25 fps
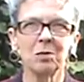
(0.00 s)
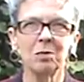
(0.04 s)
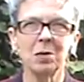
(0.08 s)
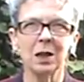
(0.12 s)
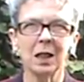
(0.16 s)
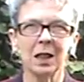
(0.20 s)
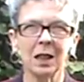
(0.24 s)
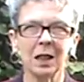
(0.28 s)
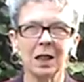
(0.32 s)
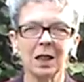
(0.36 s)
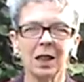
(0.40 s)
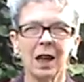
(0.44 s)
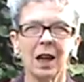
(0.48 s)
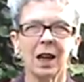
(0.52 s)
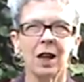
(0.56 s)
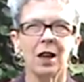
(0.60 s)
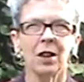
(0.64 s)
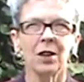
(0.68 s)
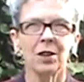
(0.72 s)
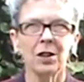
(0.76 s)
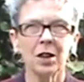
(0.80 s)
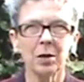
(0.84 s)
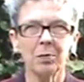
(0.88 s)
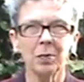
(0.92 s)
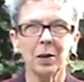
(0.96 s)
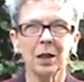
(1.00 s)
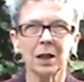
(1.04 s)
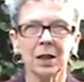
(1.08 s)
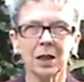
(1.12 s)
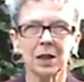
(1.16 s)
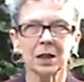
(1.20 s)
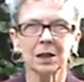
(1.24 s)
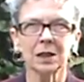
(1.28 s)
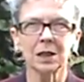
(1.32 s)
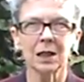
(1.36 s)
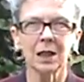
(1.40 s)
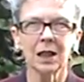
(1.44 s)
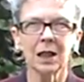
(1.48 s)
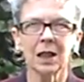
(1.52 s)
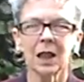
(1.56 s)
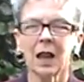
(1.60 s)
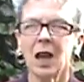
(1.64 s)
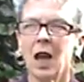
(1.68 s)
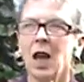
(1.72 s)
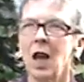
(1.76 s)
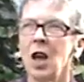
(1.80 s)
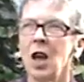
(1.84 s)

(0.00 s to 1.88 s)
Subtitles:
to be the party